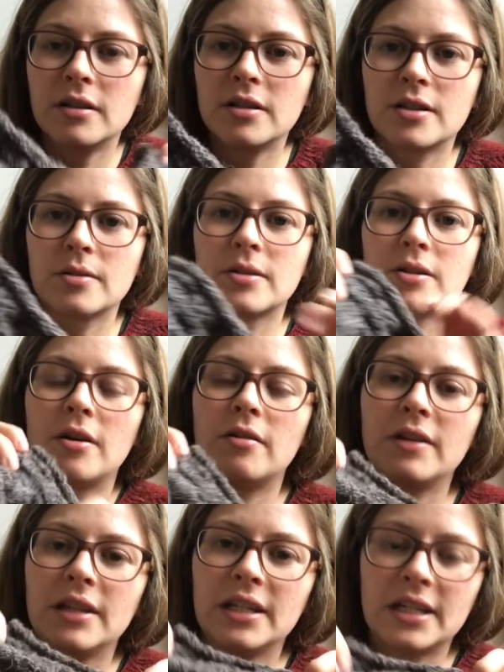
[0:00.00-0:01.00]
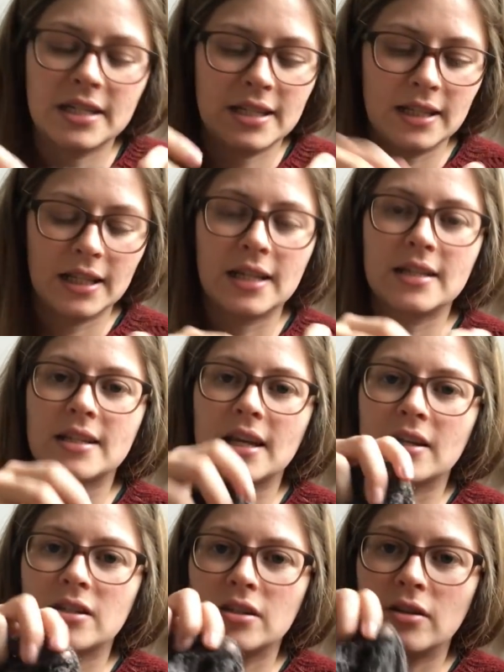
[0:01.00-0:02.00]
So it's got a really nice lace
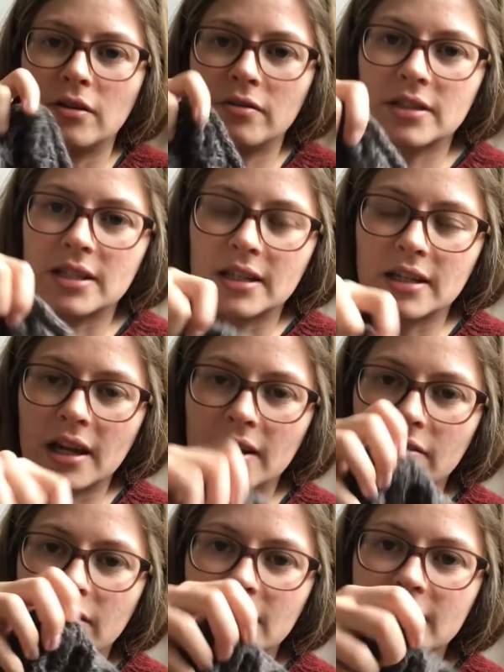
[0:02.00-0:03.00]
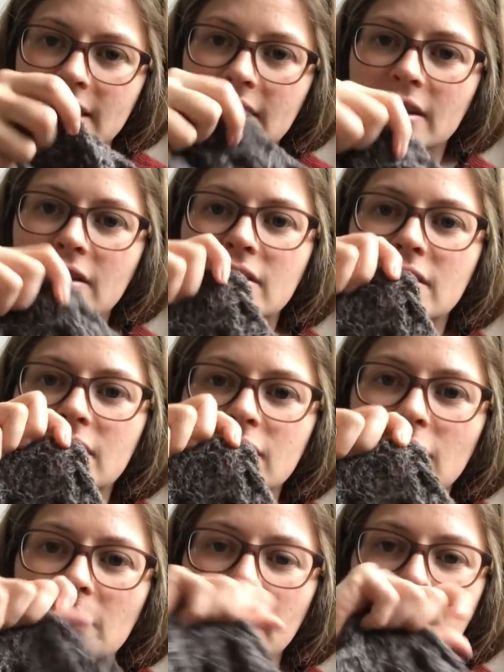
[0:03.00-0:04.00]
section. Obviously you can't really see it because it's
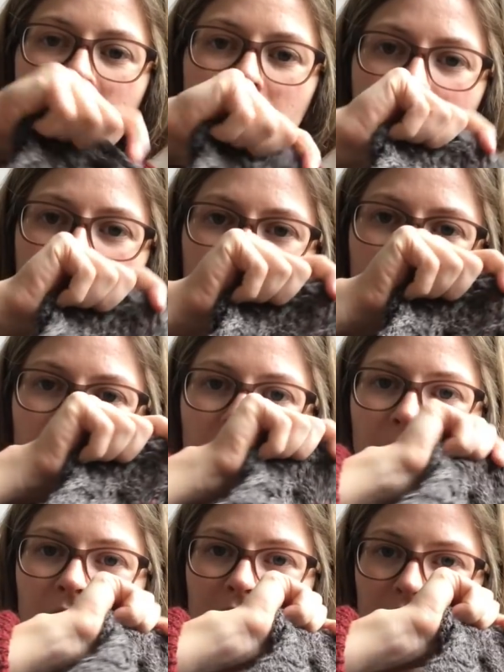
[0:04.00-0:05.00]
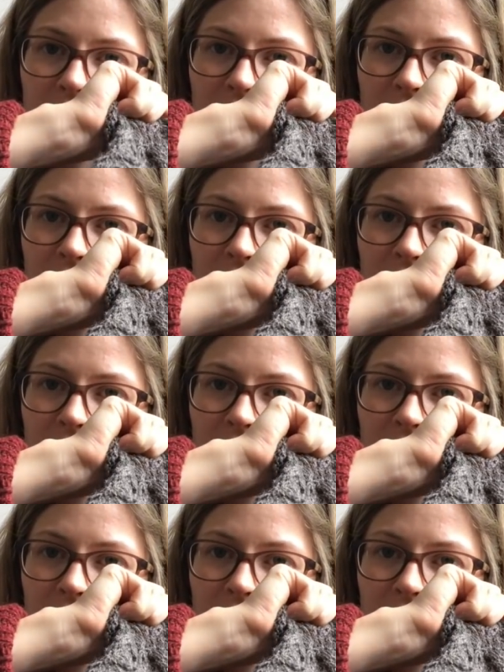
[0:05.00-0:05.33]
not been blocked,